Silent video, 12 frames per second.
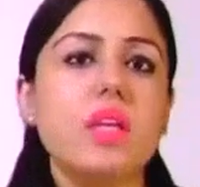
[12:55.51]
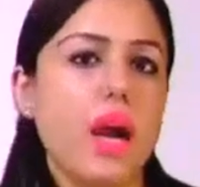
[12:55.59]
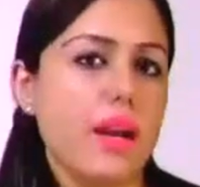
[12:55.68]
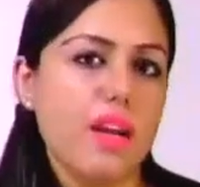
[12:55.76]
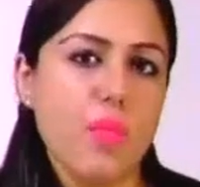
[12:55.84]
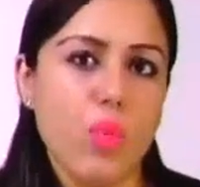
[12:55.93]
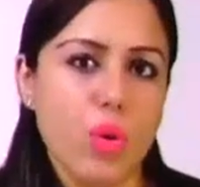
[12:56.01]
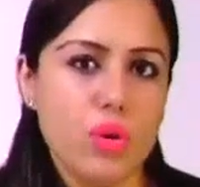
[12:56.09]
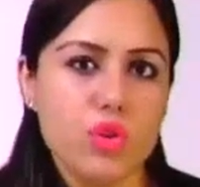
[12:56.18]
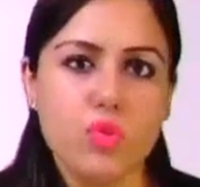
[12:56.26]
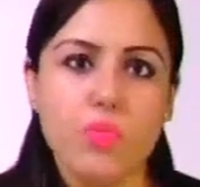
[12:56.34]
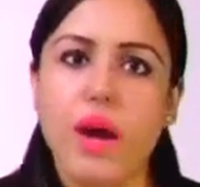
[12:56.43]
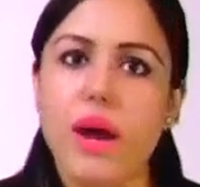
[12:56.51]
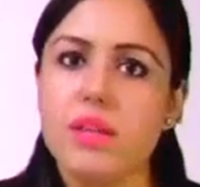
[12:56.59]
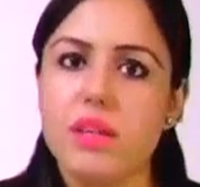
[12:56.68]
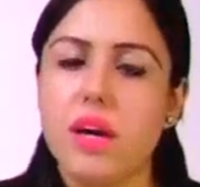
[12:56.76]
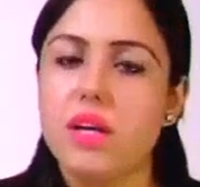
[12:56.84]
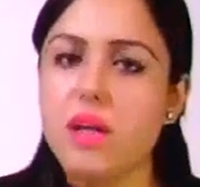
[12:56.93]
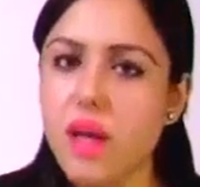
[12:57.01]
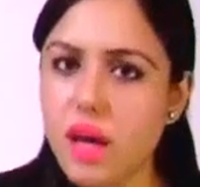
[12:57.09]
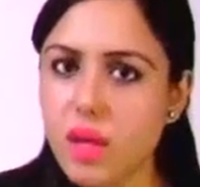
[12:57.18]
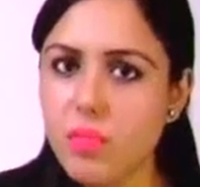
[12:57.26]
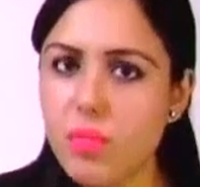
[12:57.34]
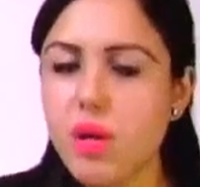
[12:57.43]
catabolism at that
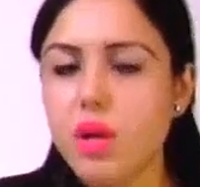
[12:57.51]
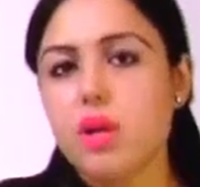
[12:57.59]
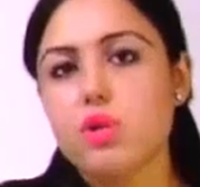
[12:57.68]
time,